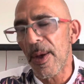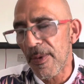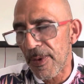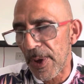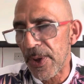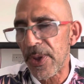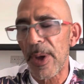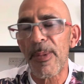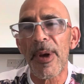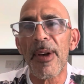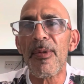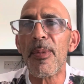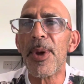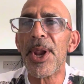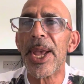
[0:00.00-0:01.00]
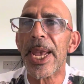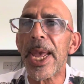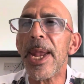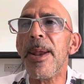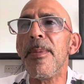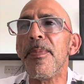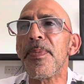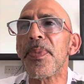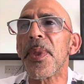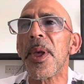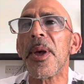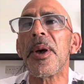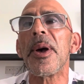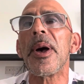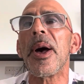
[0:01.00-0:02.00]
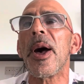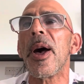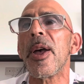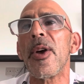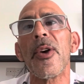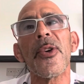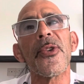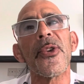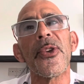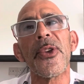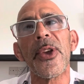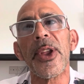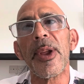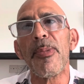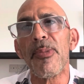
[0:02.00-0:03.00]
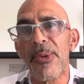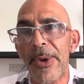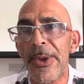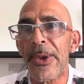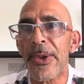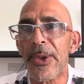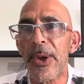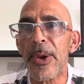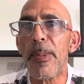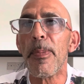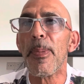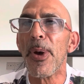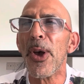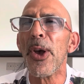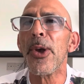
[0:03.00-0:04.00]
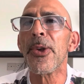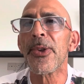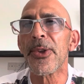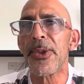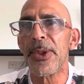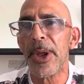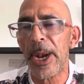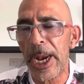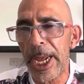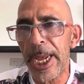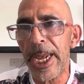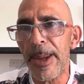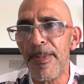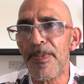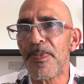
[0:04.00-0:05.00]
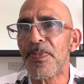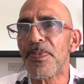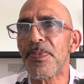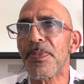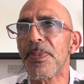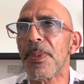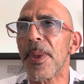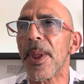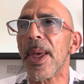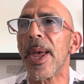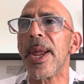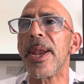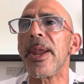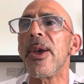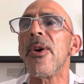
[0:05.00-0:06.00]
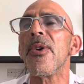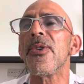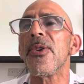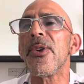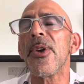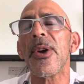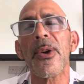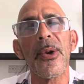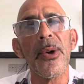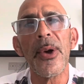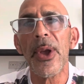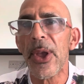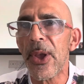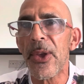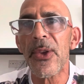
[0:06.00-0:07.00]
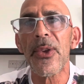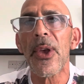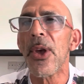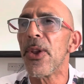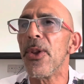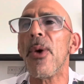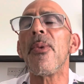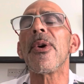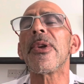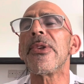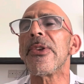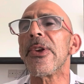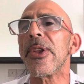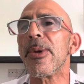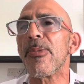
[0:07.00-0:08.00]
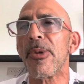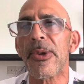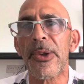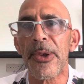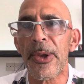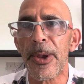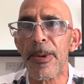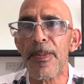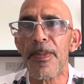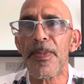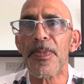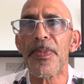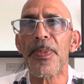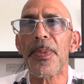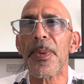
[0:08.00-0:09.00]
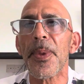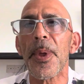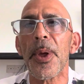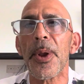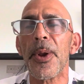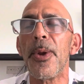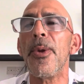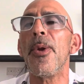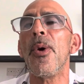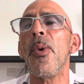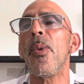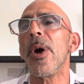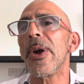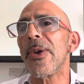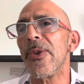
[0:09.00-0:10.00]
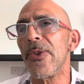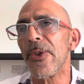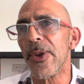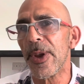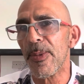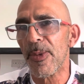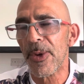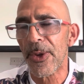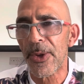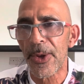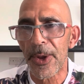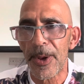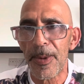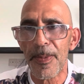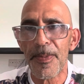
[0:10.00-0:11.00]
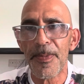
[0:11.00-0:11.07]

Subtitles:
I phoned up government again. I asked to see the president personally, and the answer I got is no one can sue the president. No one can sue the president.